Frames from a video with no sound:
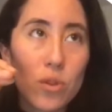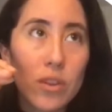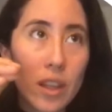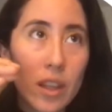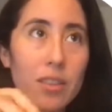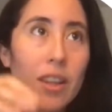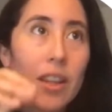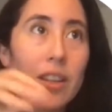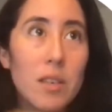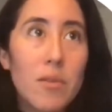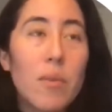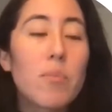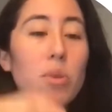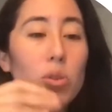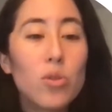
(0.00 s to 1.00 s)
that
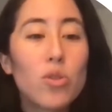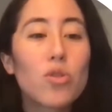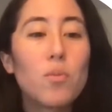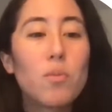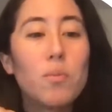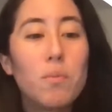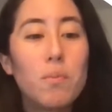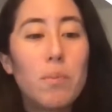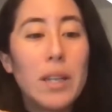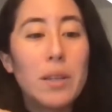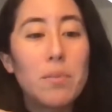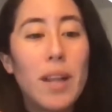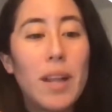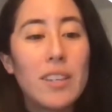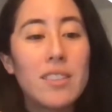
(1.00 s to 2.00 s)
even produce
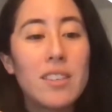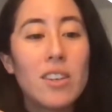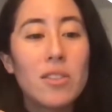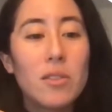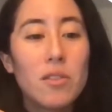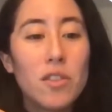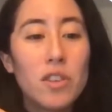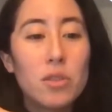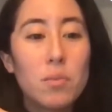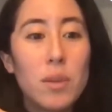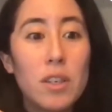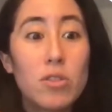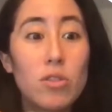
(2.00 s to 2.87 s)
PET plastic on the first place.